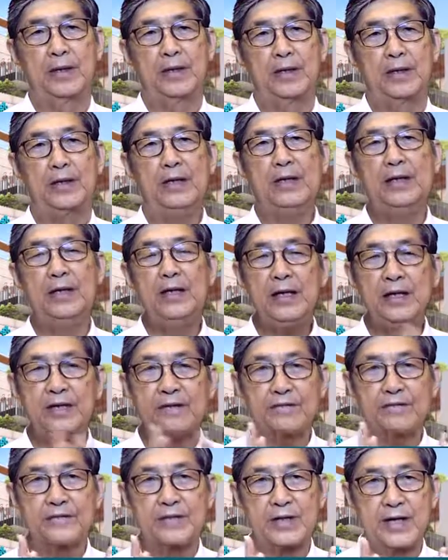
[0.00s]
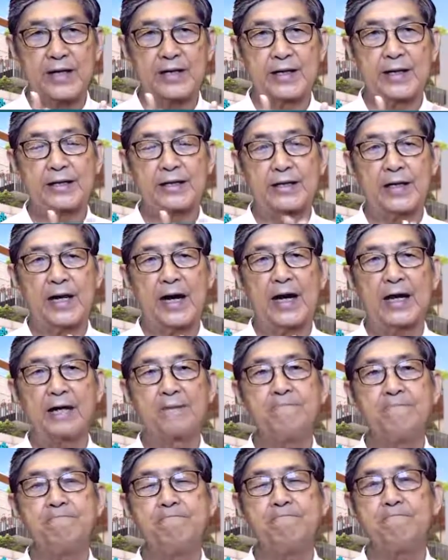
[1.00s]
He lived at that
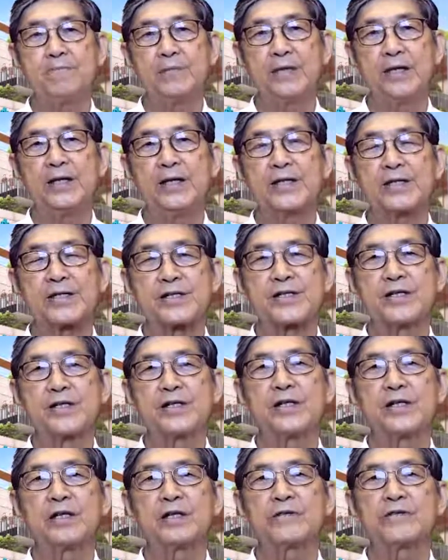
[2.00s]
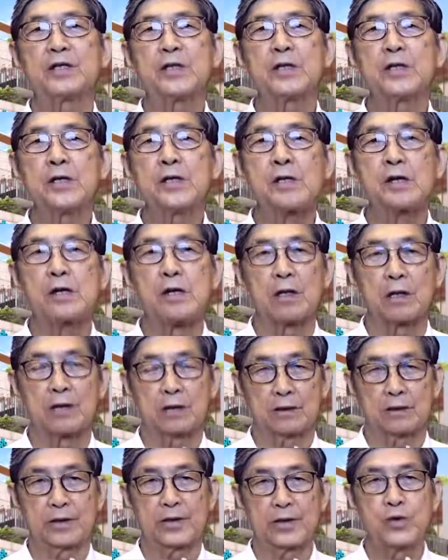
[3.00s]
time in the city of Ur,
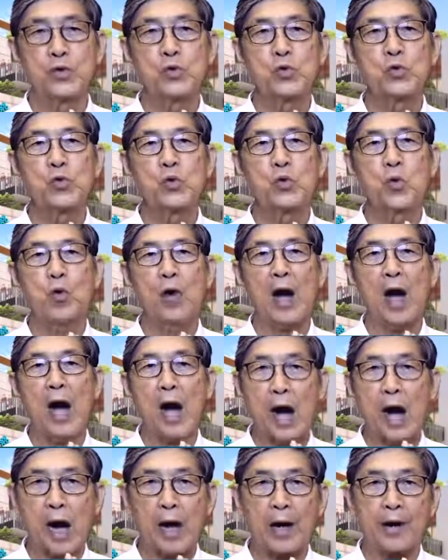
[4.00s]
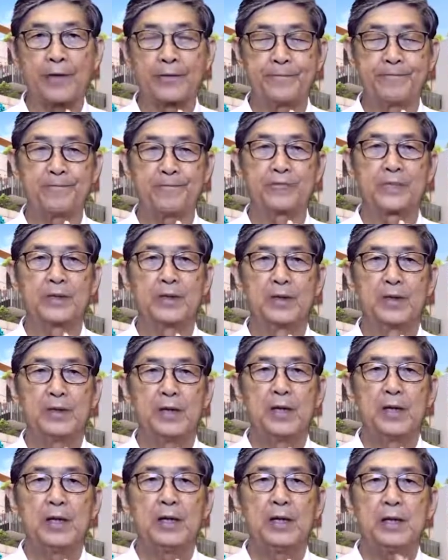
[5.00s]
U-R.
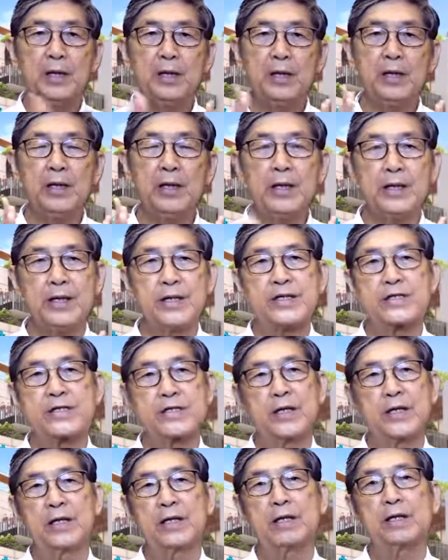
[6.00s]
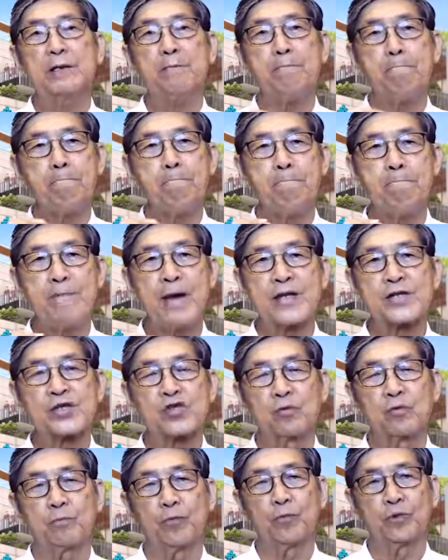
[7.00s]
Ur is in
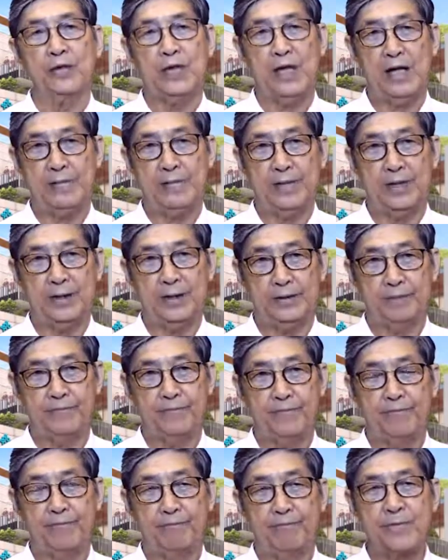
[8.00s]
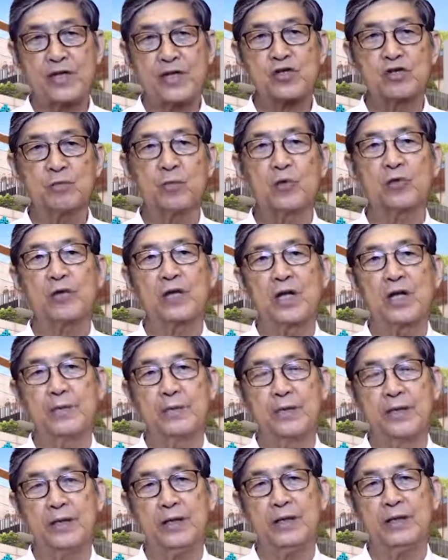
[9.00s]
Mesopotamia.
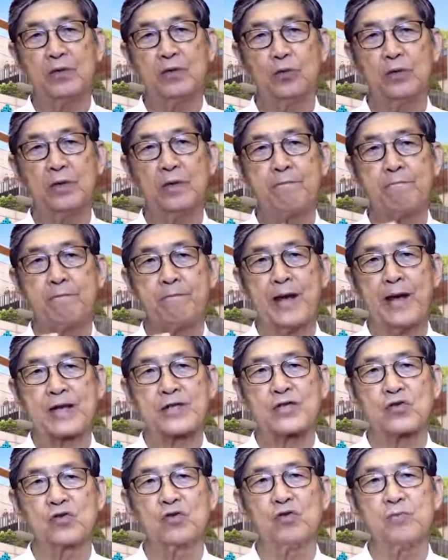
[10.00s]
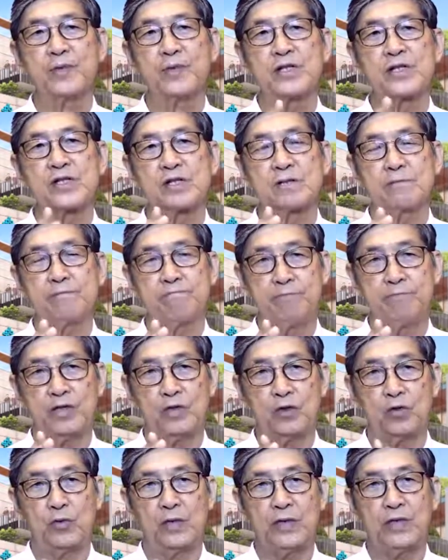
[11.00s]
Mesopotamia, the word meso means
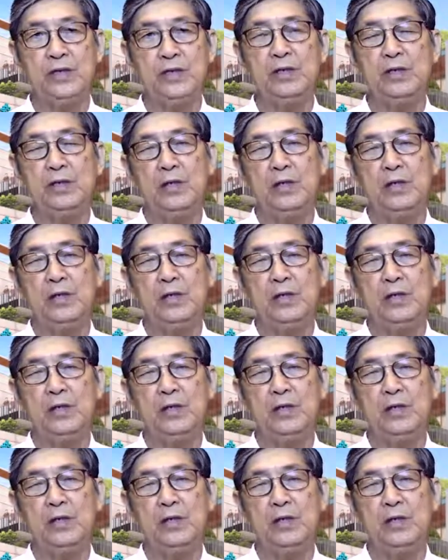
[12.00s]
between.